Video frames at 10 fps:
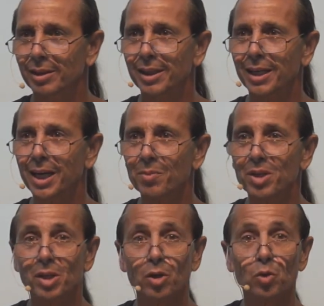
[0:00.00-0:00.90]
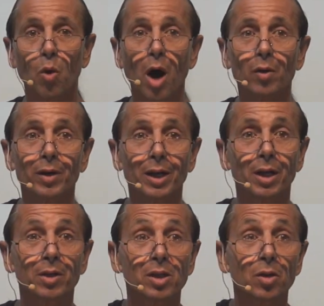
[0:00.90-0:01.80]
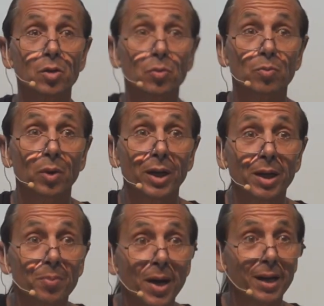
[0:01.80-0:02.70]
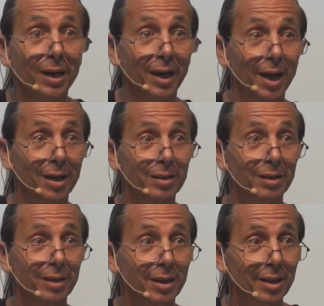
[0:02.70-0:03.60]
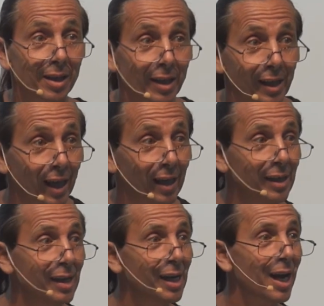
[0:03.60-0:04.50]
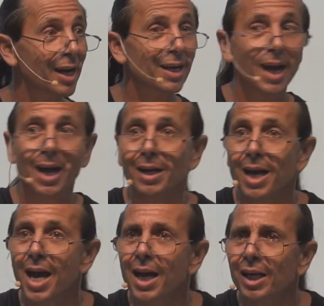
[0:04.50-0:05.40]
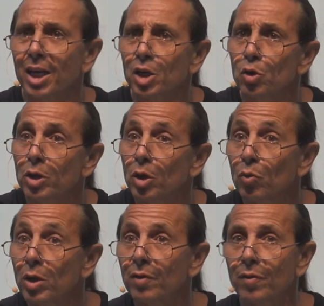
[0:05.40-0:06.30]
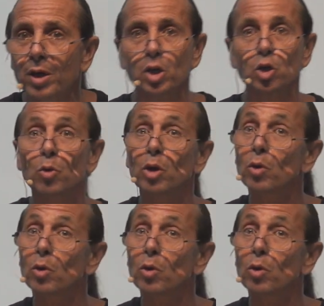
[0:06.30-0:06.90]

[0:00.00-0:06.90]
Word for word: Then the enemy starts watering it. And he starts bringing it back again, again, again. And unless you get rid of it, you